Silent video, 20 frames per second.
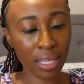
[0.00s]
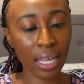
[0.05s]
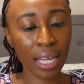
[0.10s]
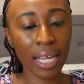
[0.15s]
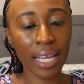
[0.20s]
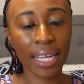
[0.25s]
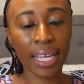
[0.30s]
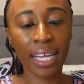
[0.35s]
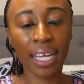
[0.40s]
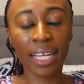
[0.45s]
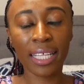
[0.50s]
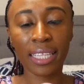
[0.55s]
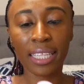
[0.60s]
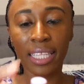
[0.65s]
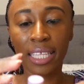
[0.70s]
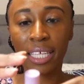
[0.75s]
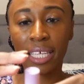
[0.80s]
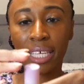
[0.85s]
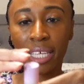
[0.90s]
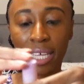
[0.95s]
I got
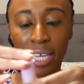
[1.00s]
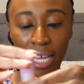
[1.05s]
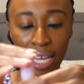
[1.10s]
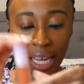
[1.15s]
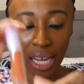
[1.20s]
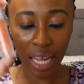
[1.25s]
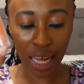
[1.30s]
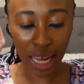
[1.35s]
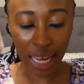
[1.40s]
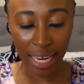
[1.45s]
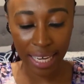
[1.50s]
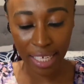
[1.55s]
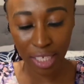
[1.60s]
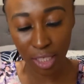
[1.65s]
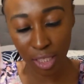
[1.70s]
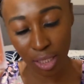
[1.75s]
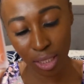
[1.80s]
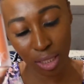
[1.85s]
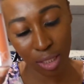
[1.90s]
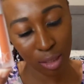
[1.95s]
the
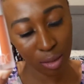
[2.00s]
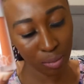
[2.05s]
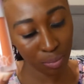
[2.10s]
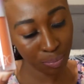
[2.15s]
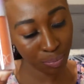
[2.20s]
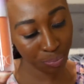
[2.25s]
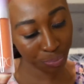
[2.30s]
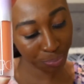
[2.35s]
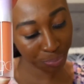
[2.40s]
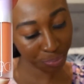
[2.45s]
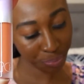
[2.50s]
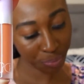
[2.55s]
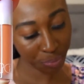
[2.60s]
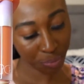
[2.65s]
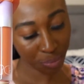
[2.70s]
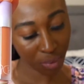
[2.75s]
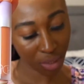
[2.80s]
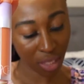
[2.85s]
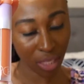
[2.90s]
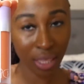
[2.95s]
Item
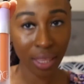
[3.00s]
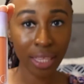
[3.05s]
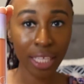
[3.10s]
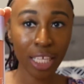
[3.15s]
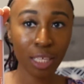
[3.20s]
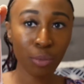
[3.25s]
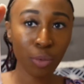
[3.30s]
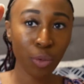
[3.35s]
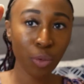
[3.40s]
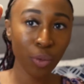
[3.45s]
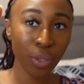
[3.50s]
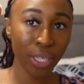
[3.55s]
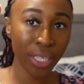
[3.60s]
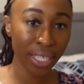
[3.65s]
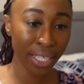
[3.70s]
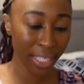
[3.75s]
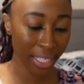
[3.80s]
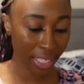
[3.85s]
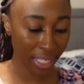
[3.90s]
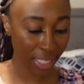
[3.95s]
Lip
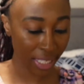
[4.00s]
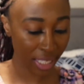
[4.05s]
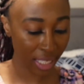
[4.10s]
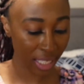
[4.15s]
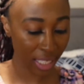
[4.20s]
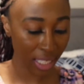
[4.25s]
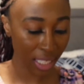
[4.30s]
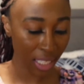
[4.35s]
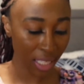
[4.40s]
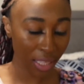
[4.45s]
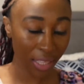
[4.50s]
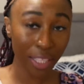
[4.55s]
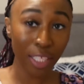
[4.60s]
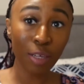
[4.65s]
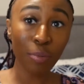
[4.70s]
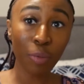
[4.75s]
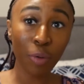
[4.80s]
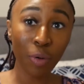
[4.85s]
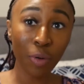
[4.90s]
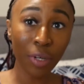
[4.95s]
Quick
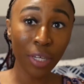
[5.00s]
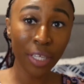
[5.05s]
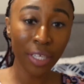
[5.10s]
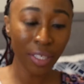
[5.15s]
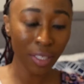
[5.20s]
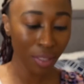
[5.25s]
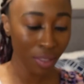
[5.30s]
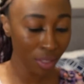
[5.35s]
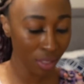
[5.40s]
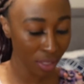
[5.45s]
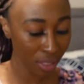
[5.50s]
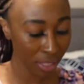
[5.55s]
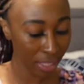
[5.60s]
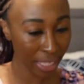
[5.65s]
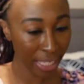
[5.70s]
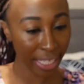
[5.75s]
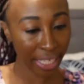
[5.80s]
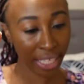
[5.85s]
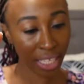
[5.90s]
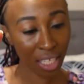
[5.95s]
Lip Oil
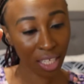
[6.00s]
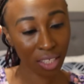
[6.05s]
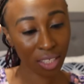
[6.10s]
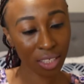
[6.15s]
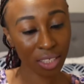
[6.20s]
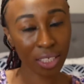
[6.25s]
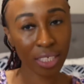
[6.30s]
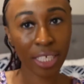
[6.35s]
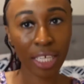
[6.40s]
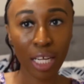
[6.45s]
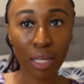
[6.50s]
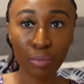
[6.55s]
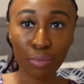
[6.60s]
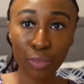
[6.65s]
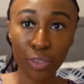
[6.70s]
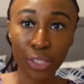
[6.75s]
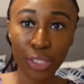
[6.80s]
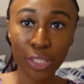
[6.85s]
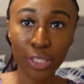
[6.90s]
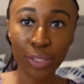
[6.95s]
in color Come
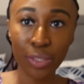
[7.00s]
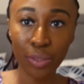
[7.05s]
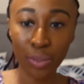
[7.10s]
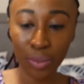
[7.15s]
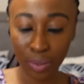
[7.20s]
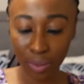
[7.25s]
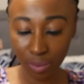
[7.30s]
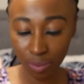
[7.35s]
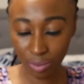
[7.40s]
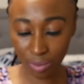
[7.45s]
Through.